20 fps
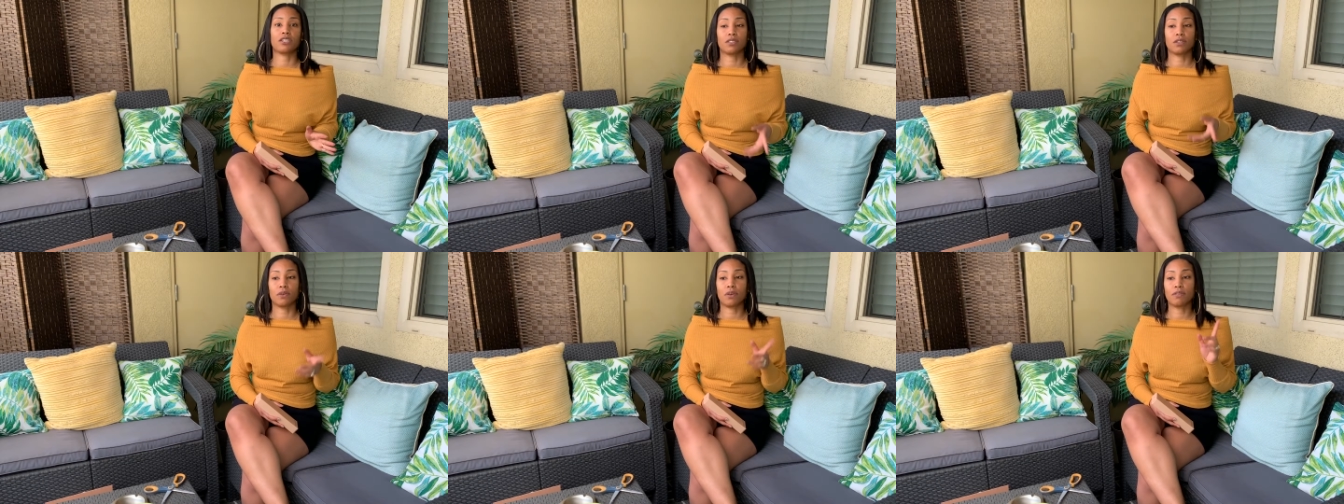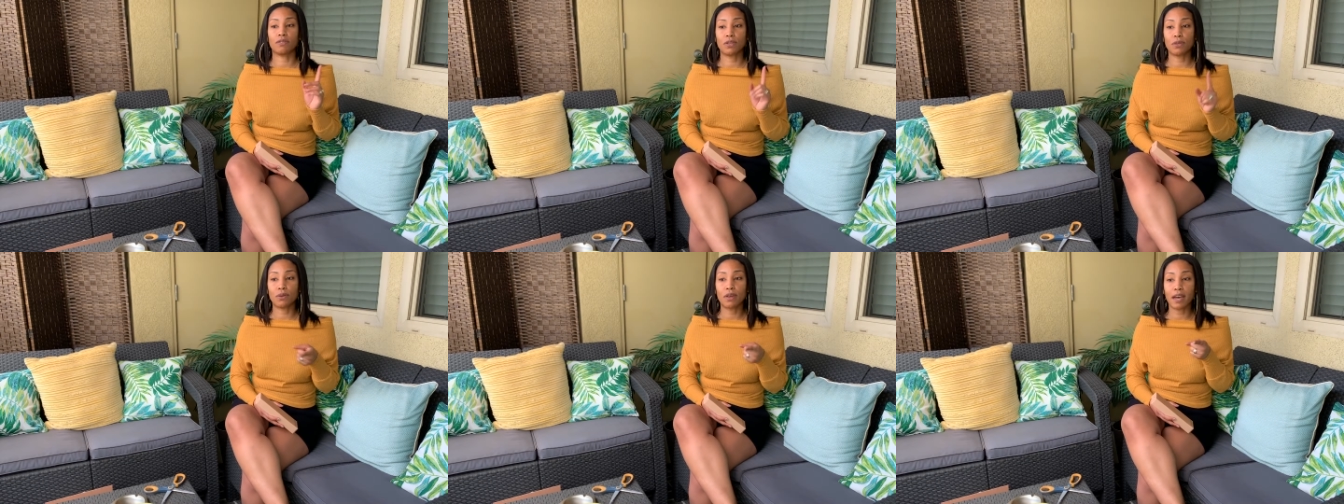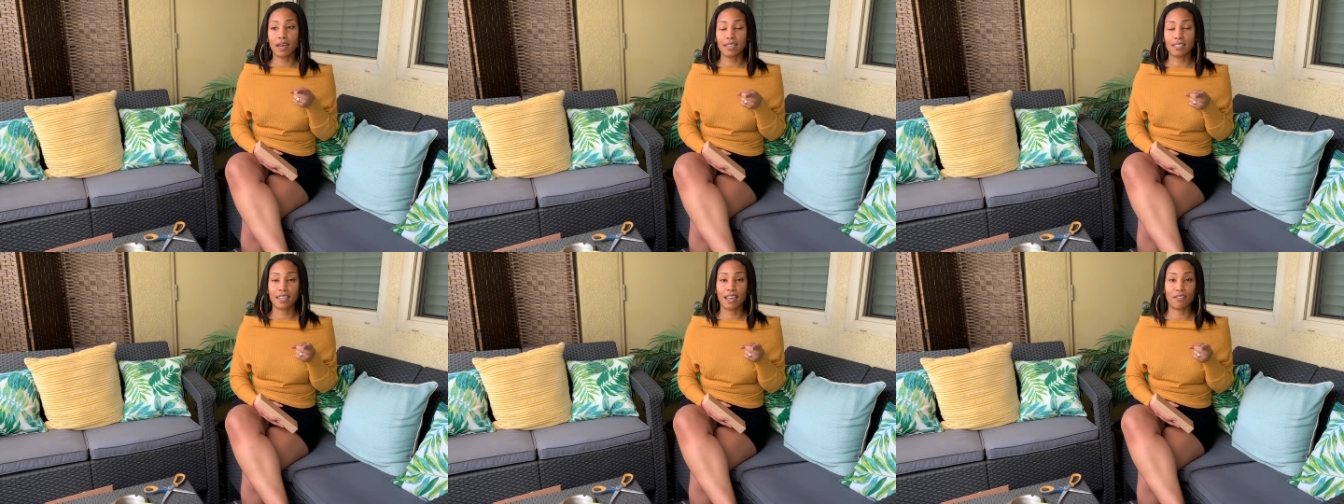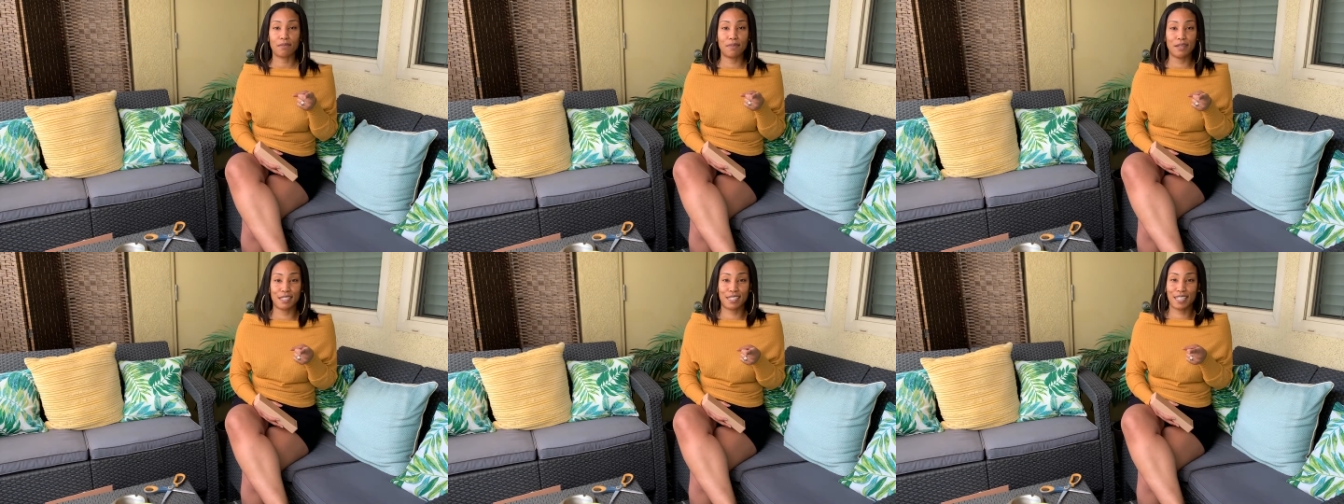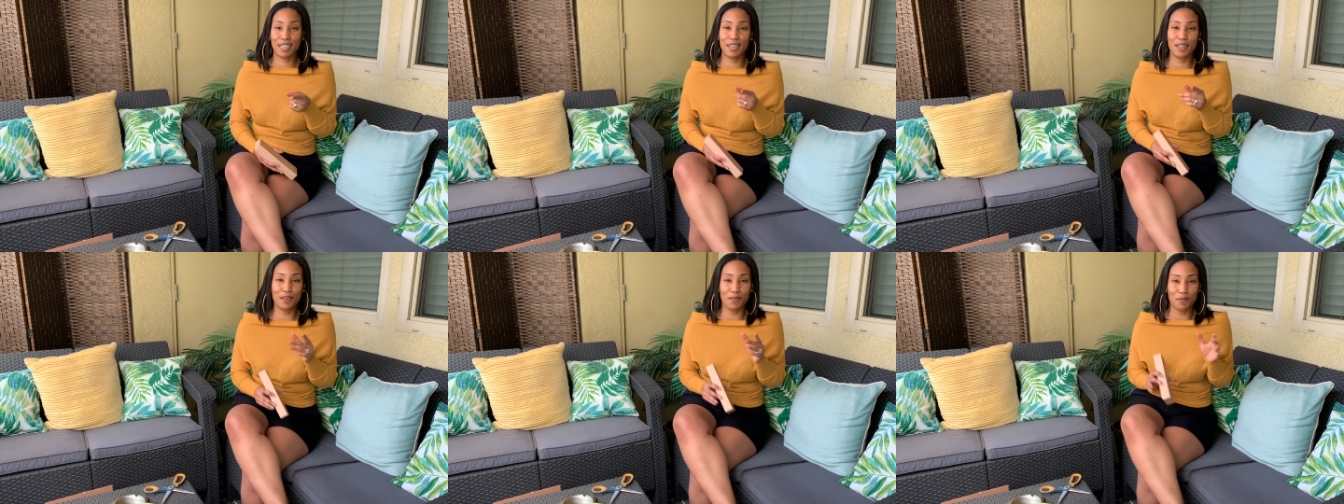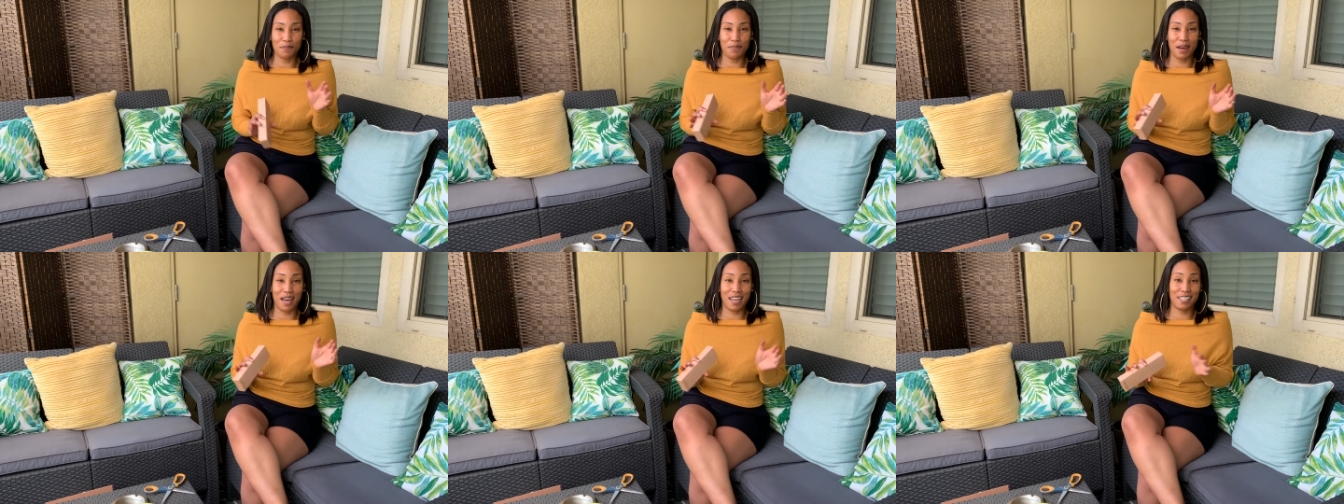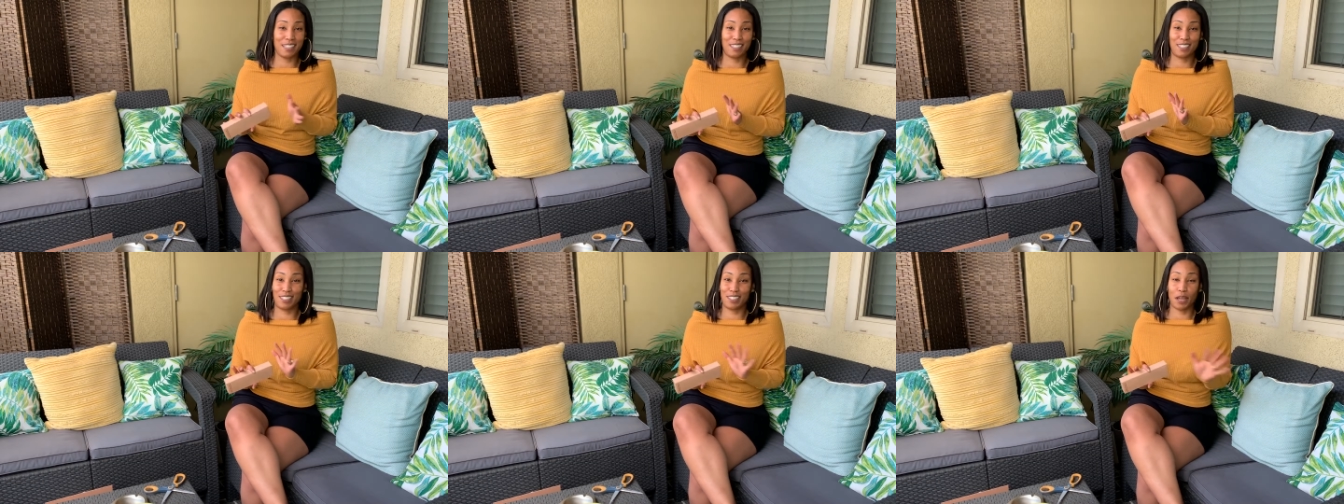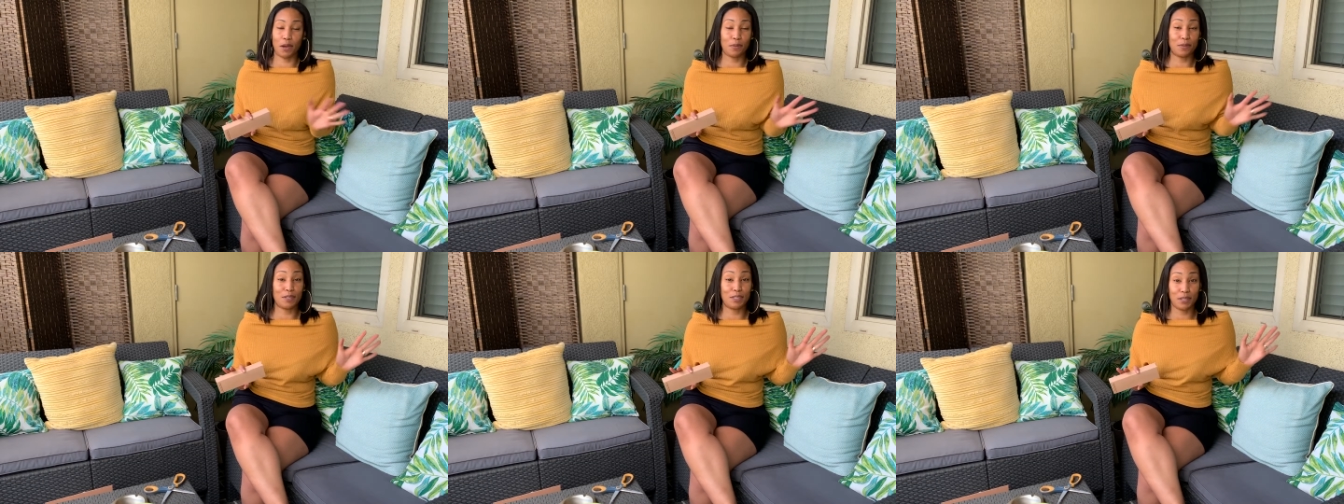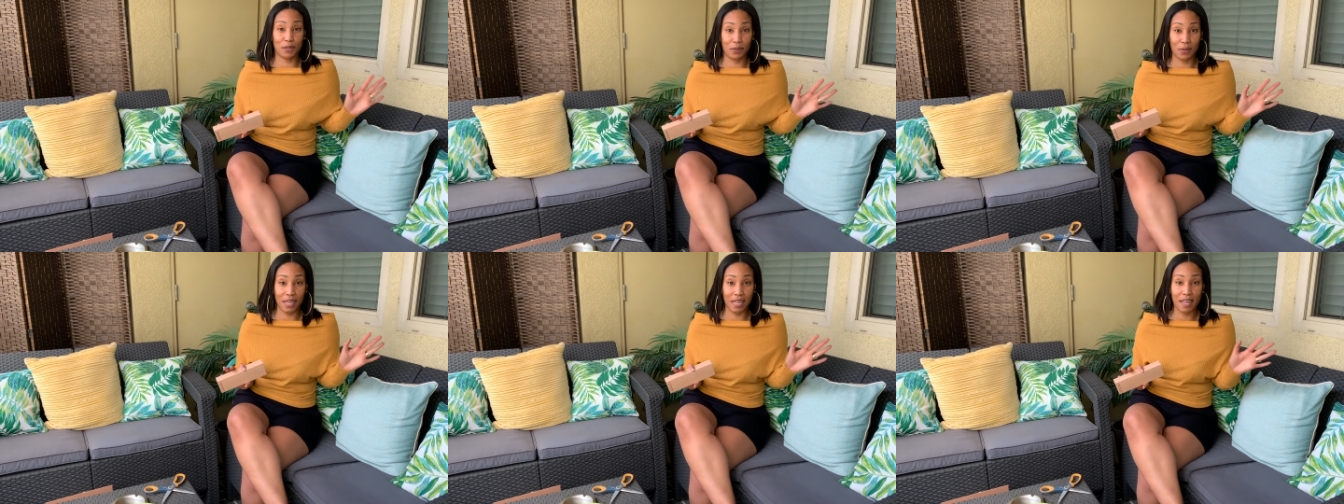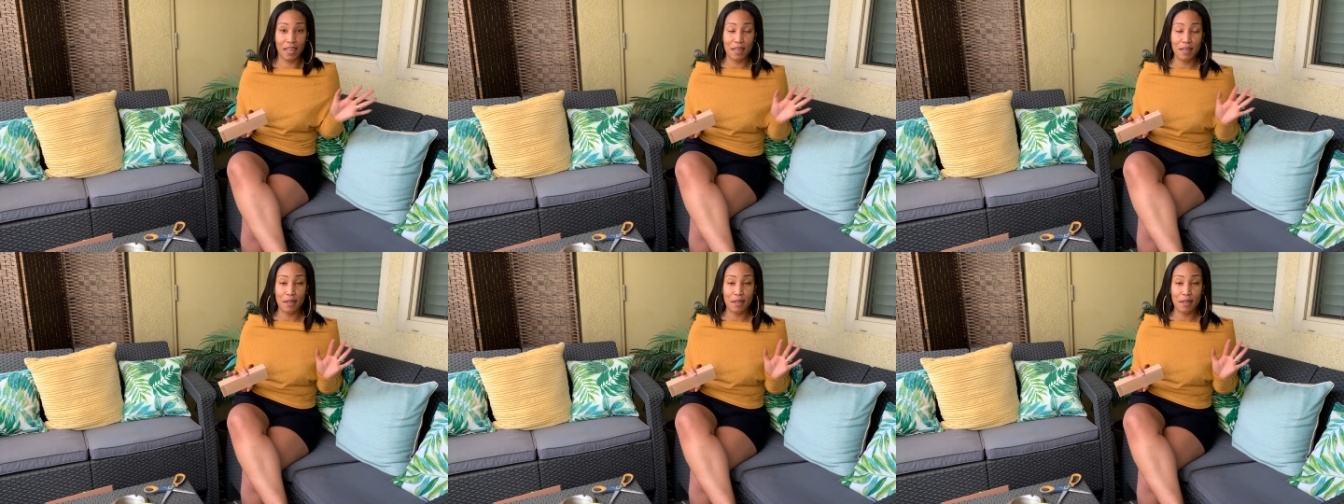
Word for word: So if you guys have mosquito bites, don't do it